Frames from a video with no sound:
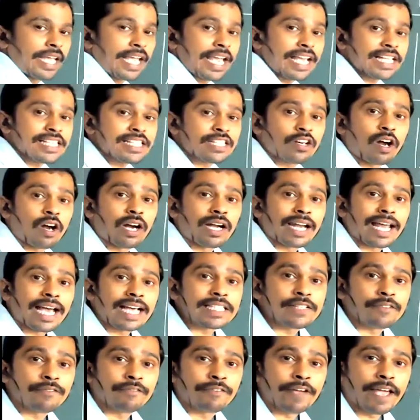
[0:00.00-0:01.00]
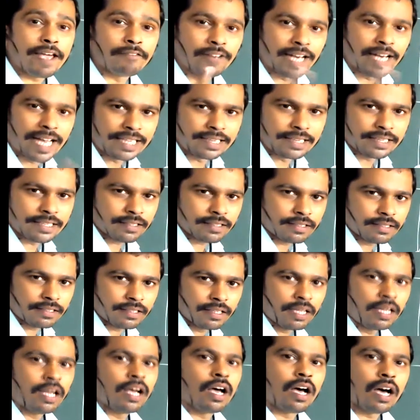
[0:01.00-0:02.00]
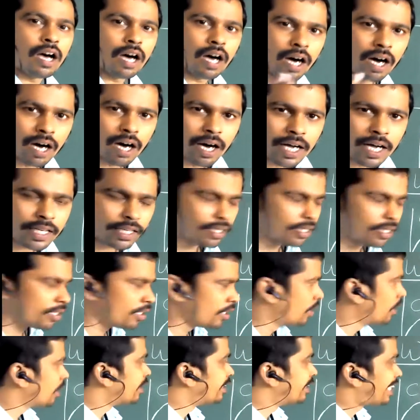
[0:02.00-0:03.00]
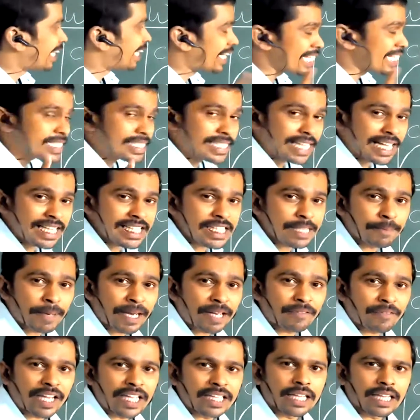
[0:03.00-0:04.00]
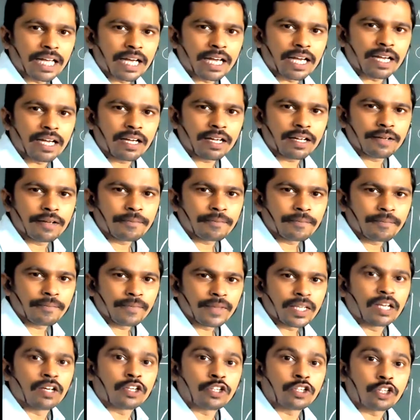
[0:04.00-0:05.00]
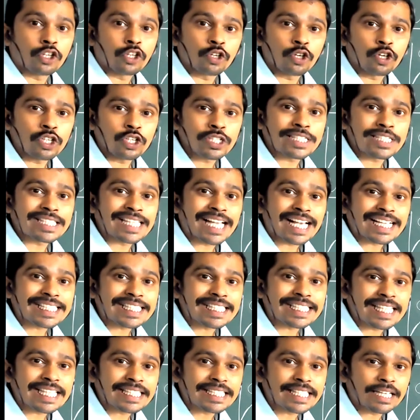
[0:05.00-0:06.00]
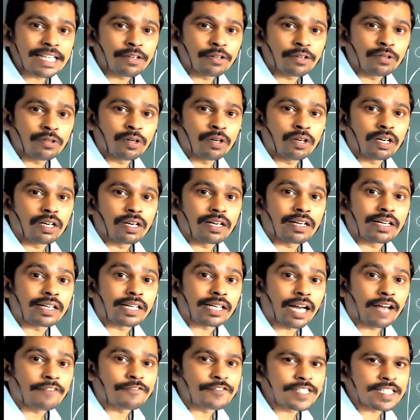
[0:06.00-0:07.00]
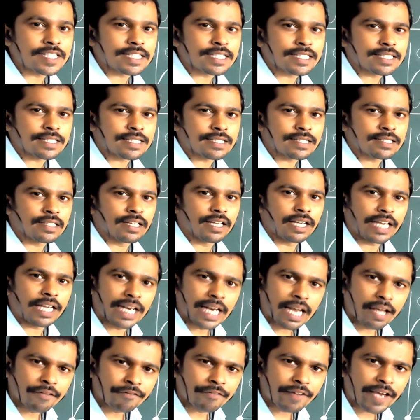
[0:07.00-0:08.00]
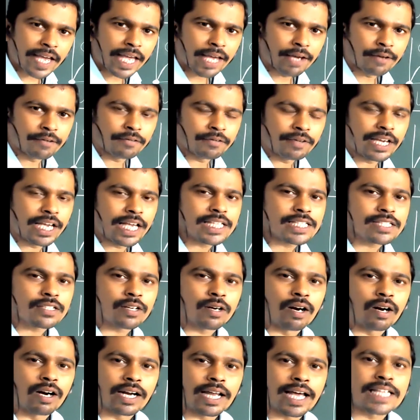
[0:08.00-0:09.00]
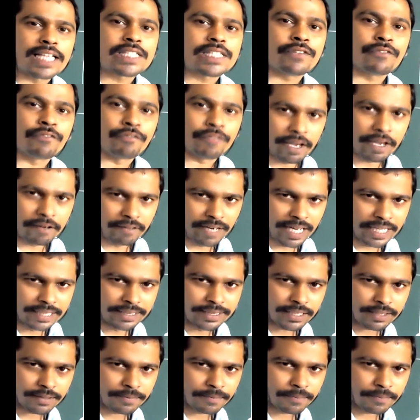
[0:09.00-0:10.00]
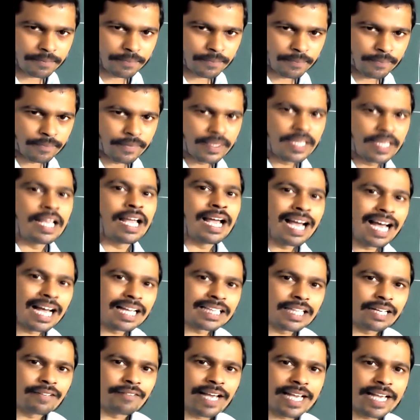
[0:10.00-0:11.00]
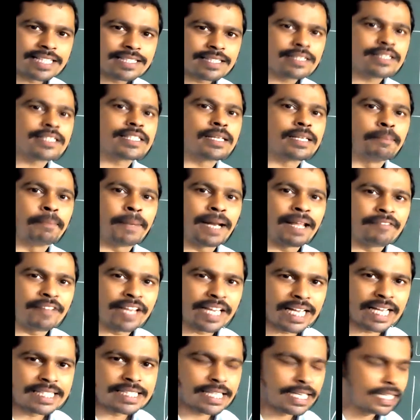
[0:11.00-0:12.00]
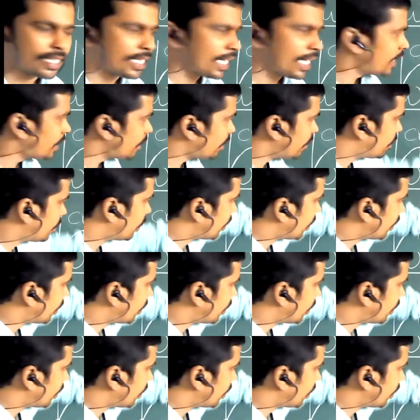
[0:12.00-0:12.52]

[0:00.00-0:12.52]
is called as wavelength or the distance between the two successive troughs in a wave is called as wavelength. Otherwise, simply we can say that